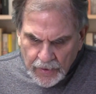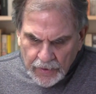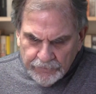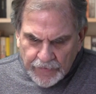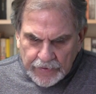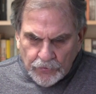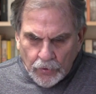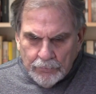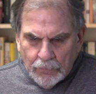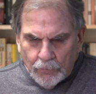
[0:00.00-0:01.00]
In fact,
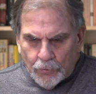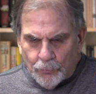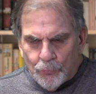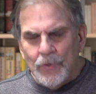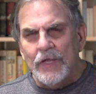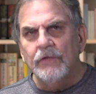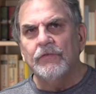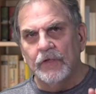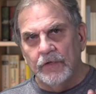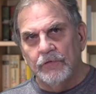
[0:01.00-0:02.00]
there are
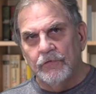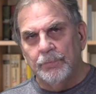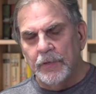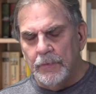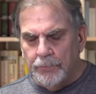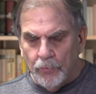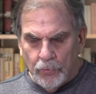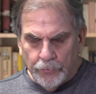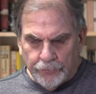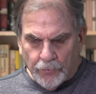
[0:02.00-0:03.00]
reasons
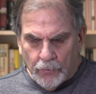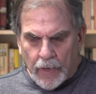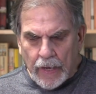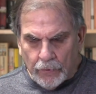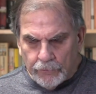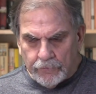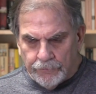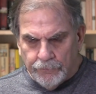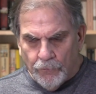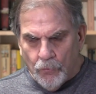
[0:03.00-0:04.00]
people throw out
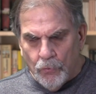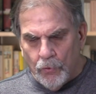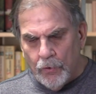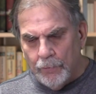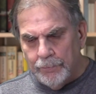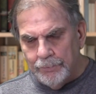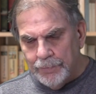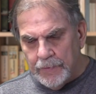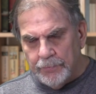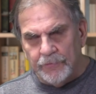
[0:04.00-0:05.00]
for
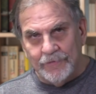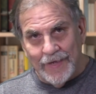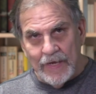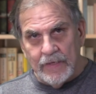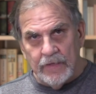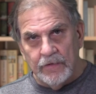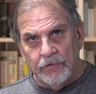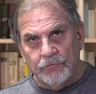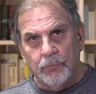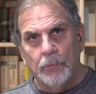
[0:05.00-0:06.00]
people taking this,